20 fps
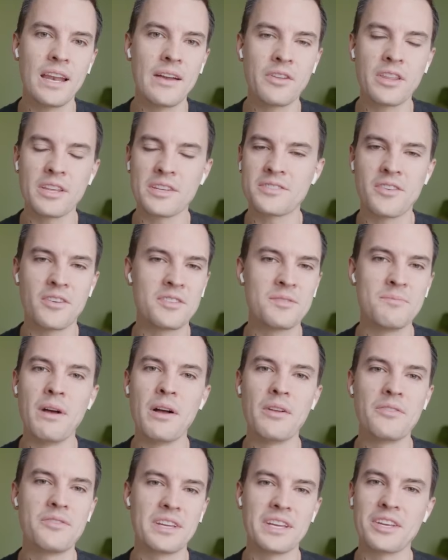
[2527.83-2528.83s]
everything starts
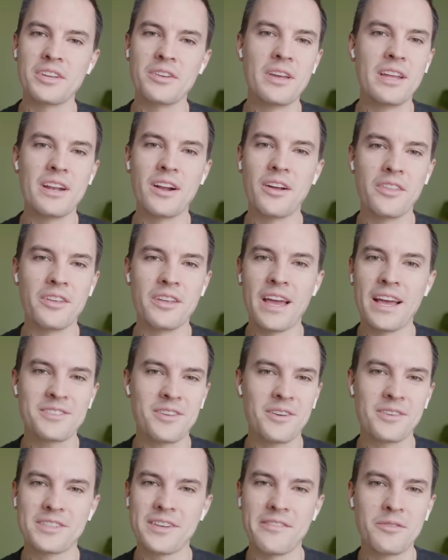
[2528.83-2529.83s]
melting, and you hit all the
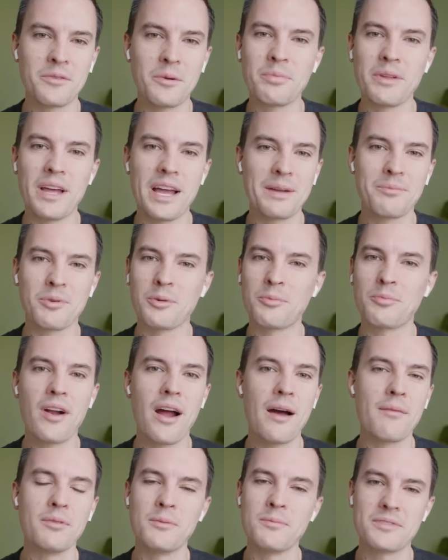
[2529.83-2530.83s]
SR-71 Blackbird
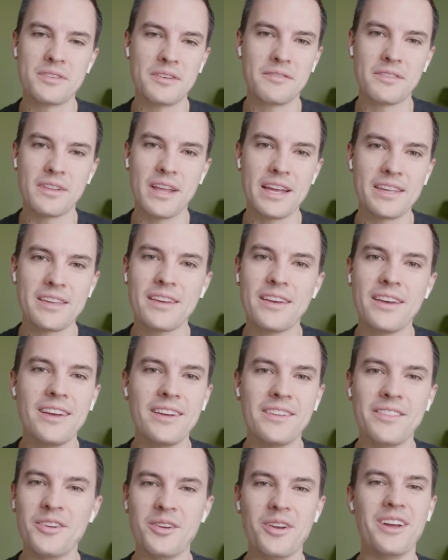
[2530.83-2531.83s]
problems of, like,
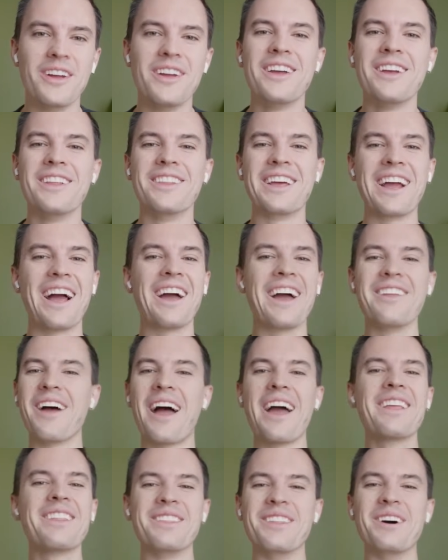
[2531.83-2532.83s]
they're like,
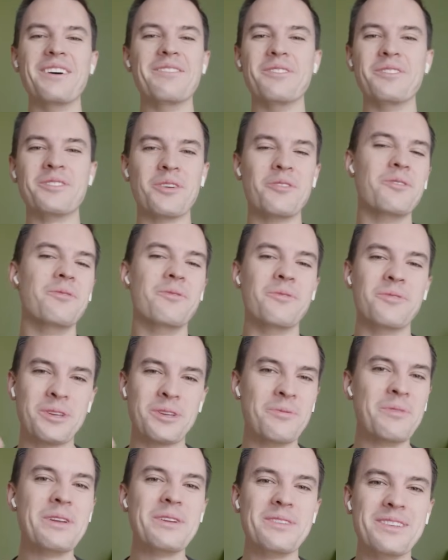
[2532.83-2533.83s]
I love. So
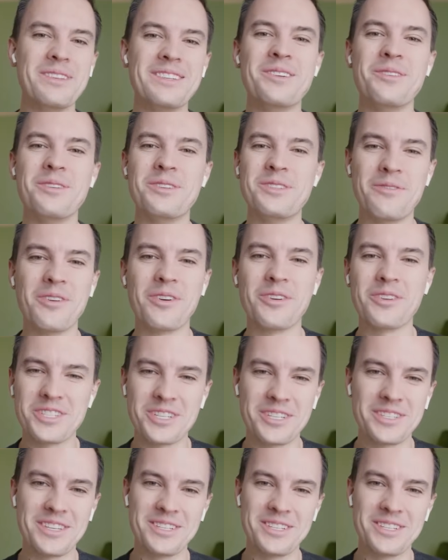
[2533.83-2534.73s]
can we do a divergence